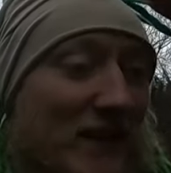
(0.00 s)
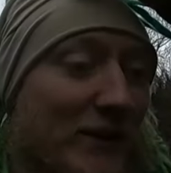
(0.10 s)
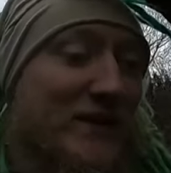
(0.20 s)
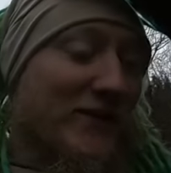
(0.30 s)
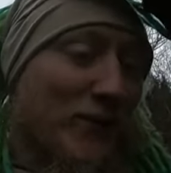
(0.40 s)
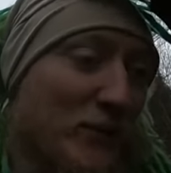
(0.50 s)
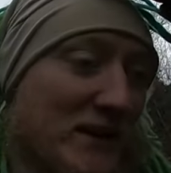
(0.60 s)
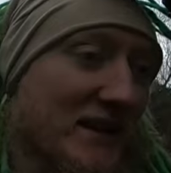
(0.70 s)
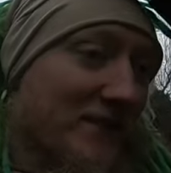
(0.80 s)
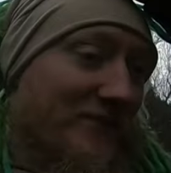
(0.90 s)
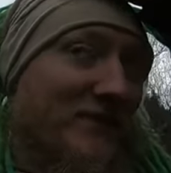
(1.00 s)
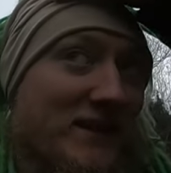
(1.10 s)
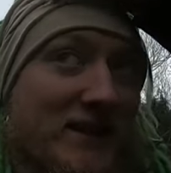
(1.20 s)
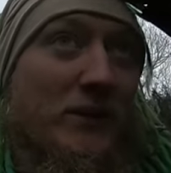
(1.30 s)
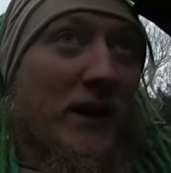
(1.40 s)
I was here for a week,
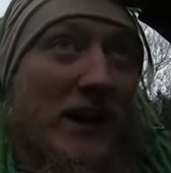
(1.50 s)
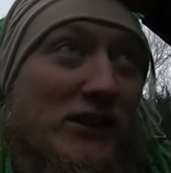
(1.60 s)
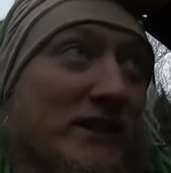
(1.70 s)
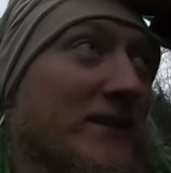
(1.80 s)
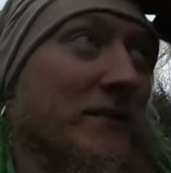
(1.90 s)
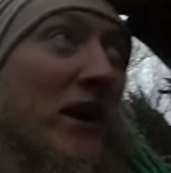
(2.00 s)
so I actually did some